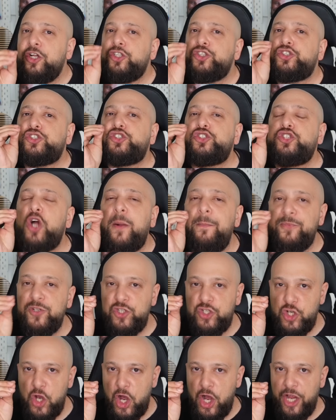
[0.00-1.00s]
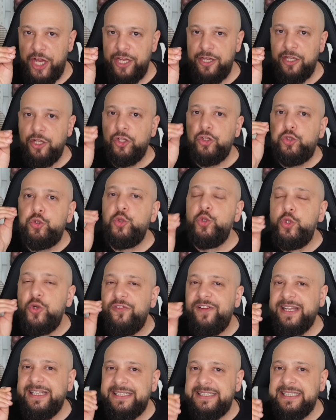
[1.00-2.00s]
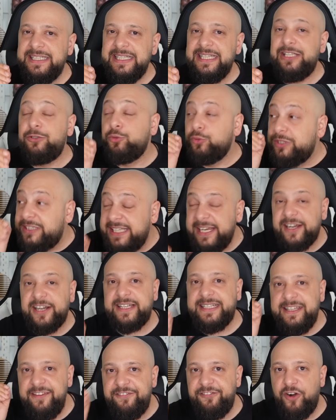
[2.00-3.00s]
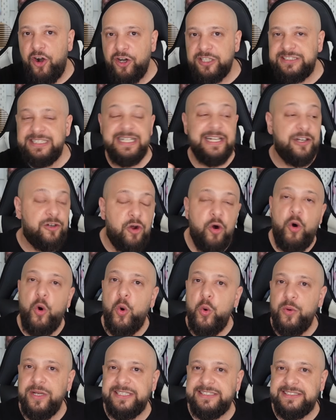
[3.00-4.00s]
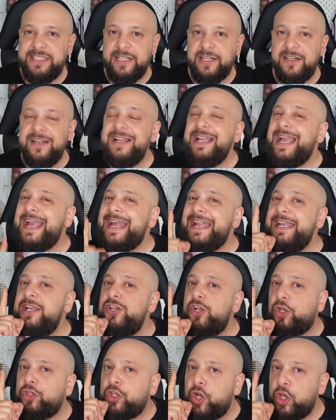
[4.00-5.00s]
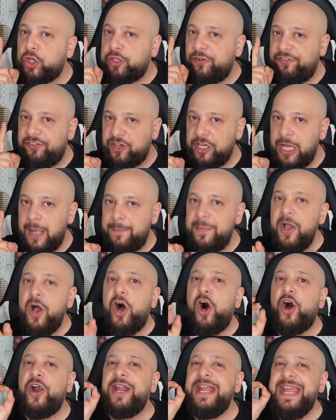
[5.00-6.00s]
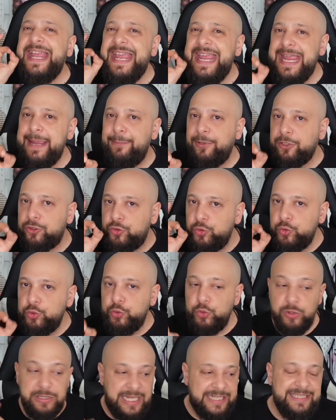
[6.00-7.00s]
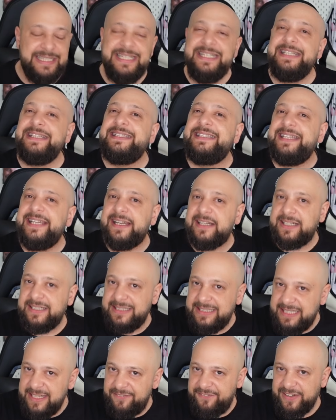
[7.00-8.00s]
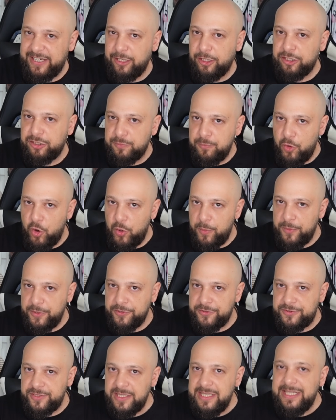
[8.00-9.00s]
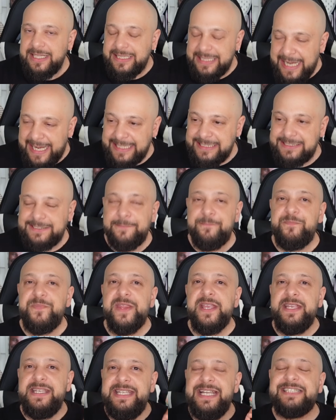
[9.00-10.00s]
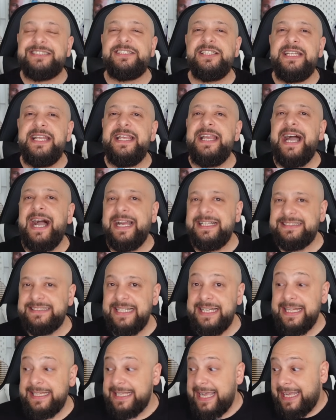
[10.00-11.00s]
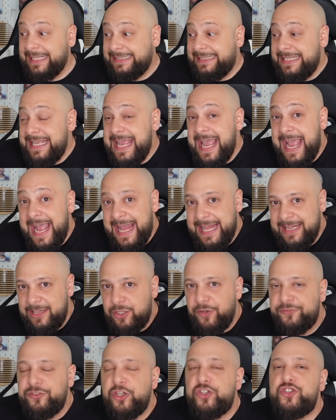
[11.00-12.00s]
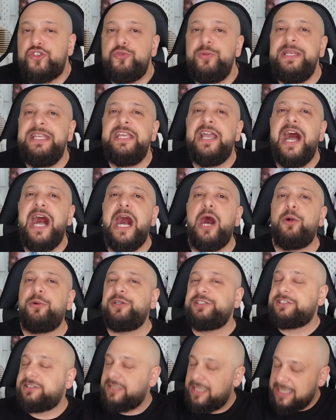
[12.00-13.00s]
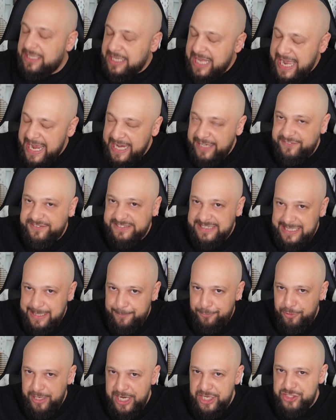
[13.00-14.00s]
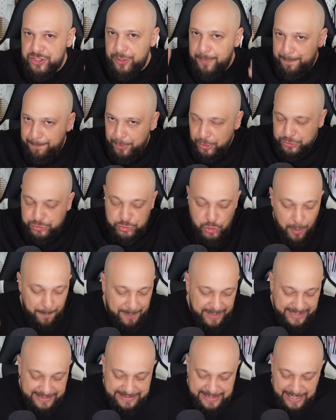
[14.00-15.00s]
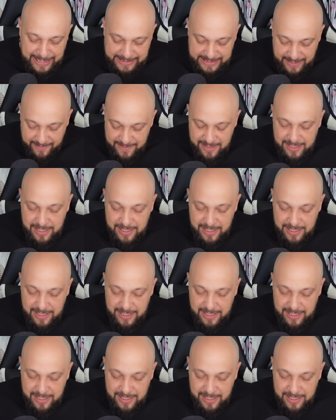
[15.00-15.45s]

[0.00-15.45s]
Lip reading: some joy to Juventini, to their tifosi that are always there. And not a lot of clubs are able to do that in their difficult moment. Guys, yesterday I said it at the end of the 3 hours live celebration post Coppa Italia.